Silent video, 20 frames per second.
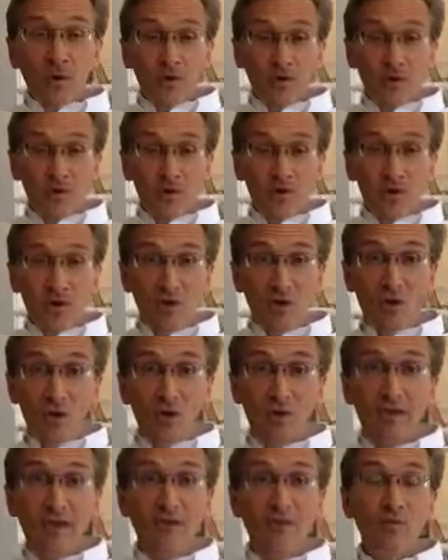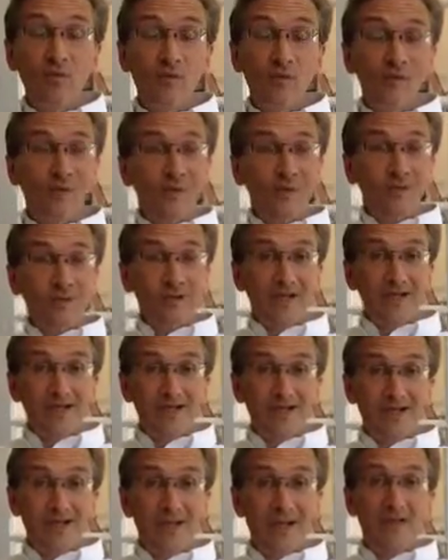here locally, we are able to get
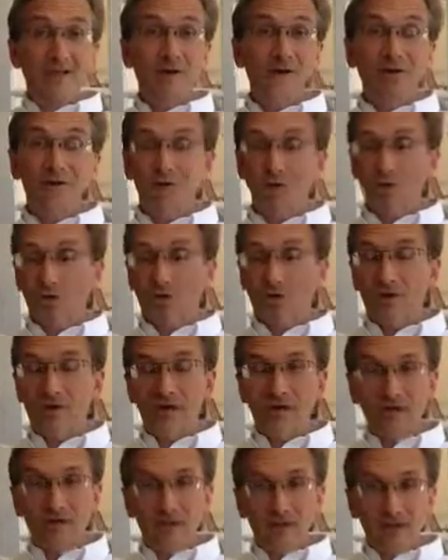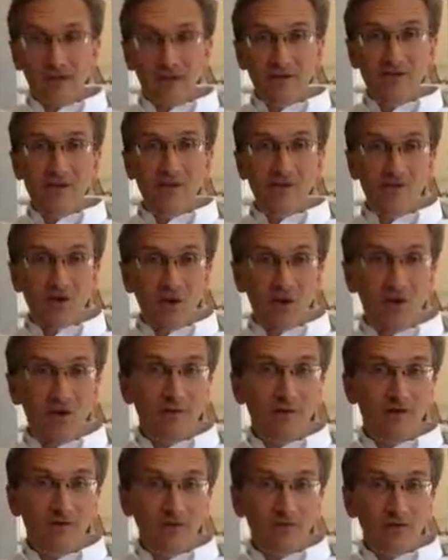together for lunch and
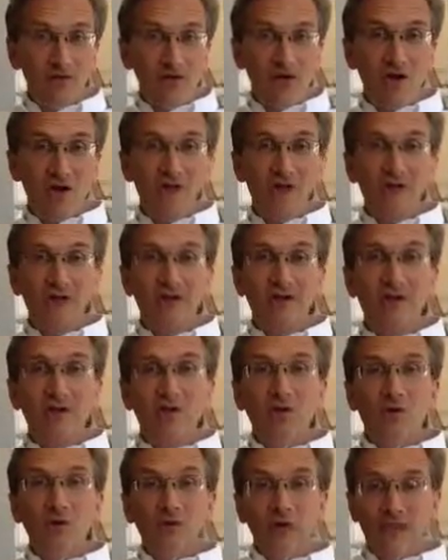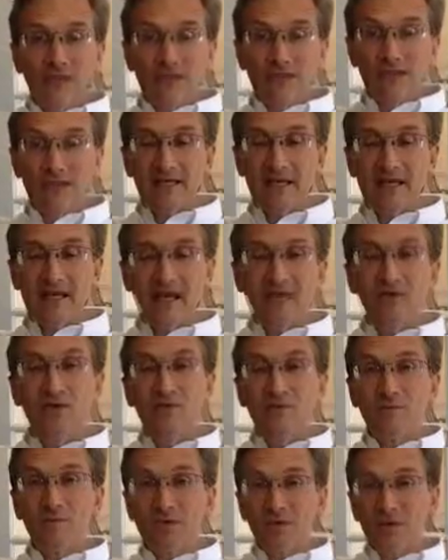coffee and talk over these things as I do
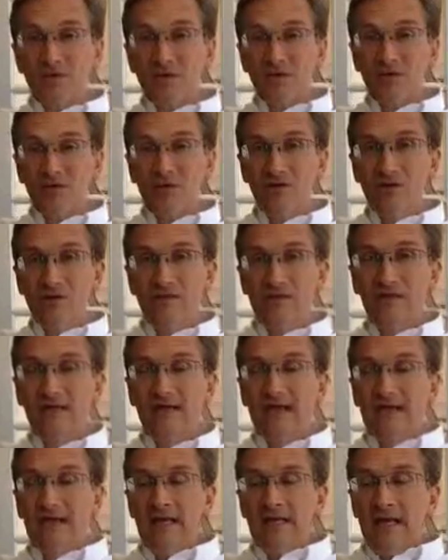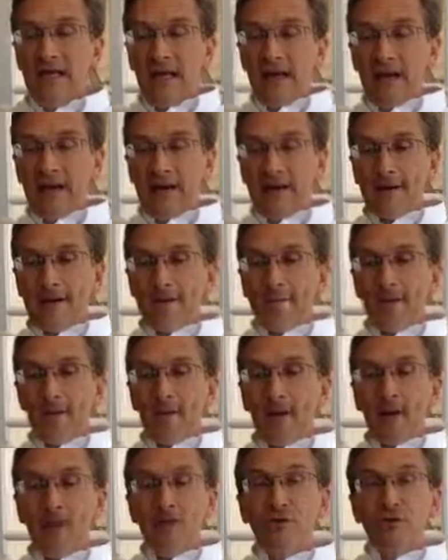with my interns.
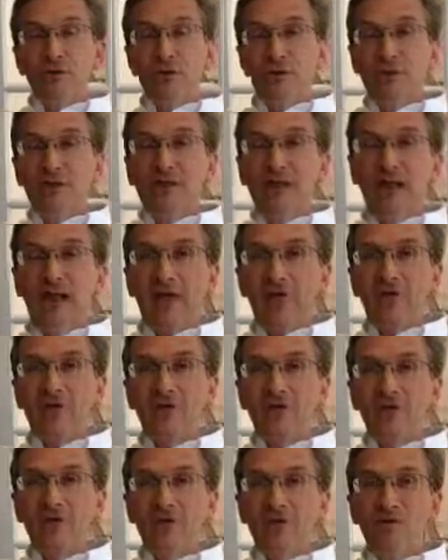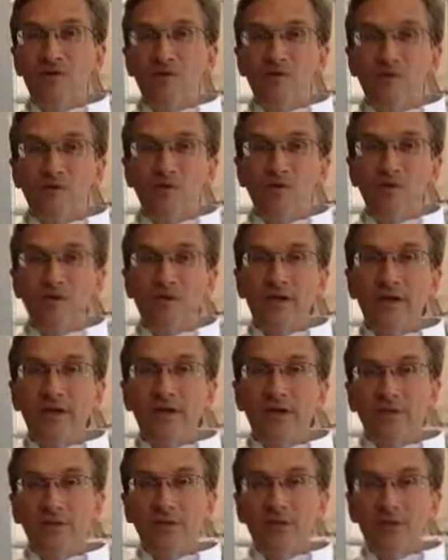On Tuesday afternoons, we
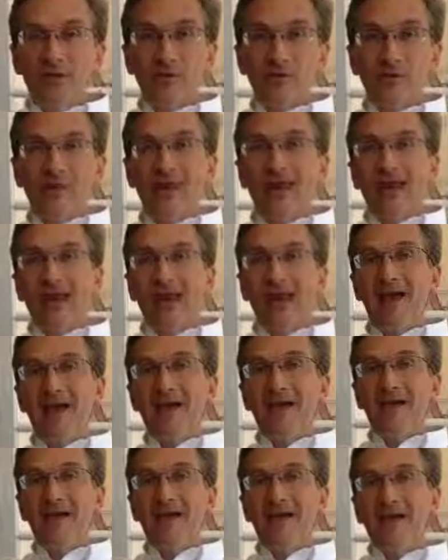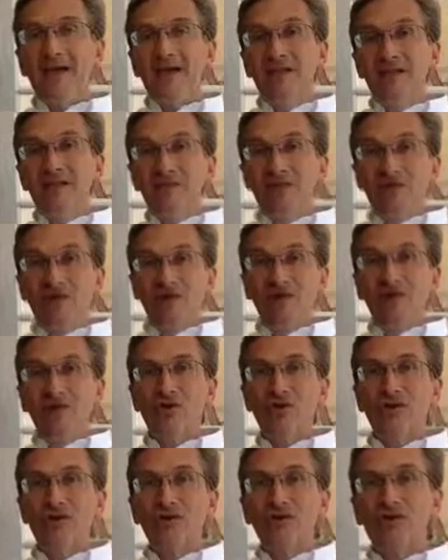frequently have
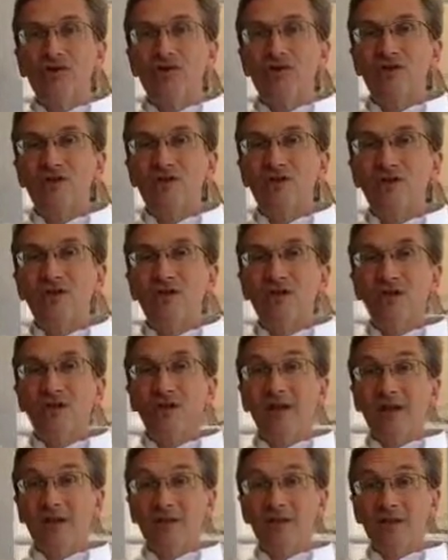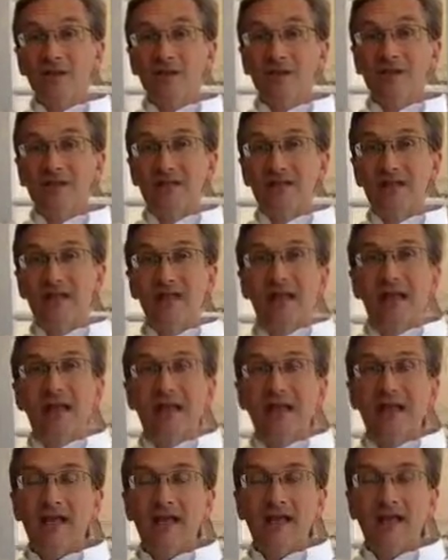intern and student lunches,
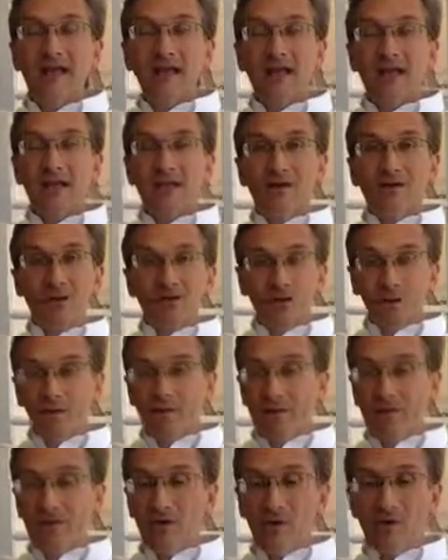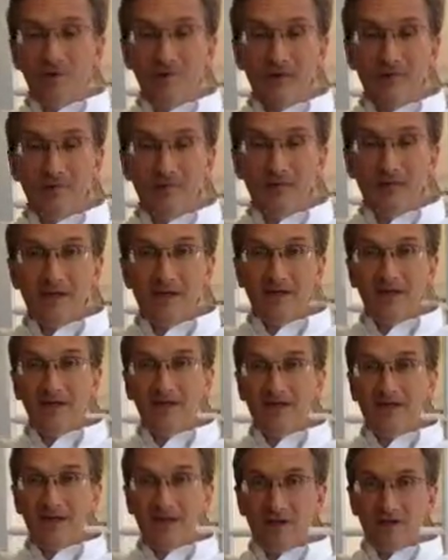and call me or write me and
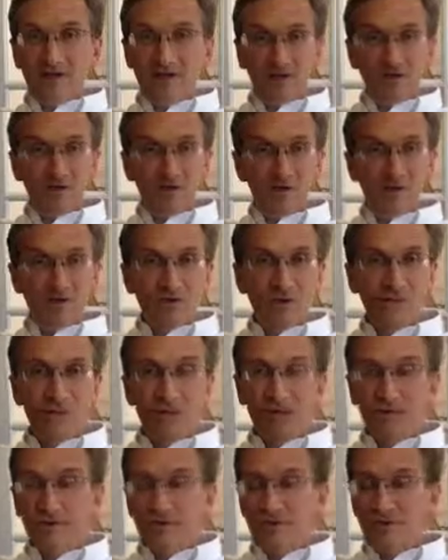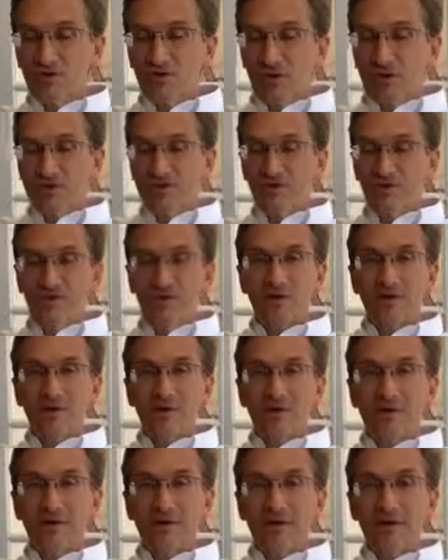I'll tell you about those. You're welcome to join us for
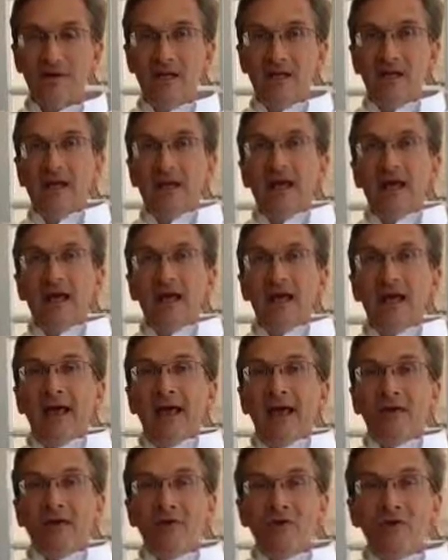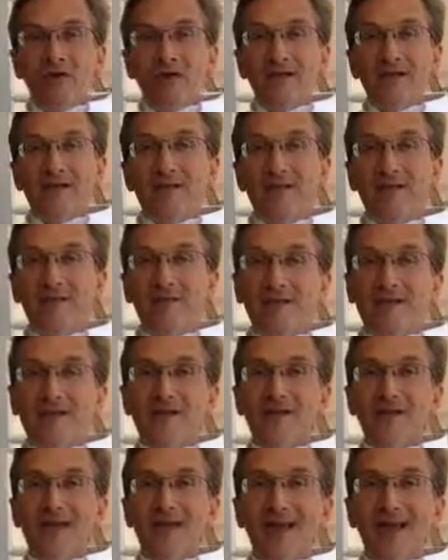those. Have a great time in
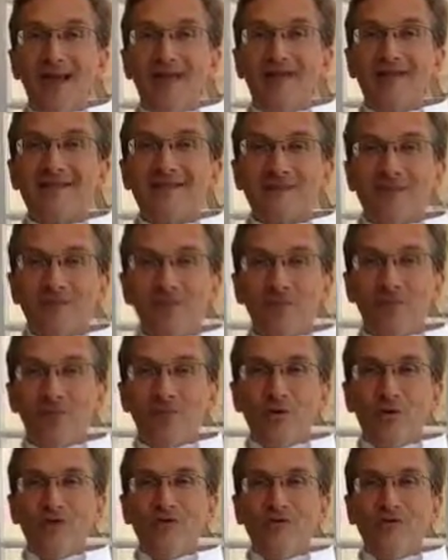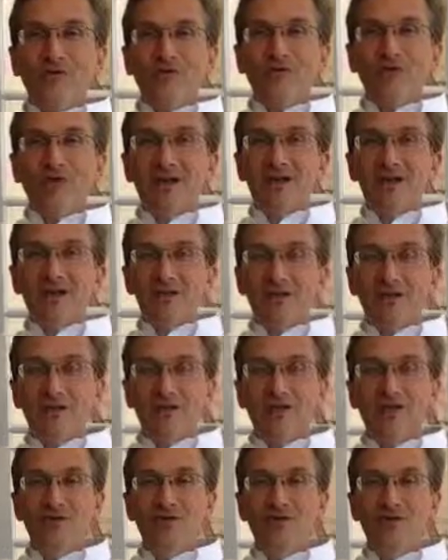this class. I look forward to getting to know
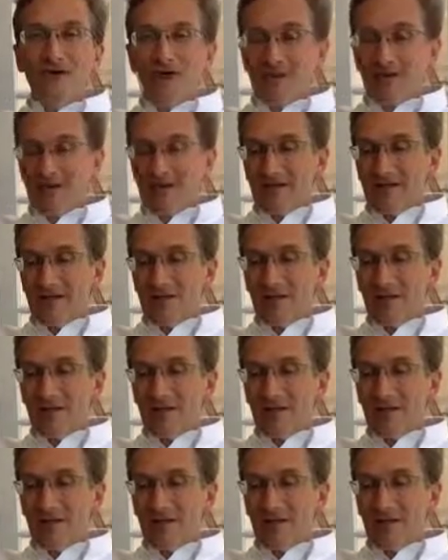you and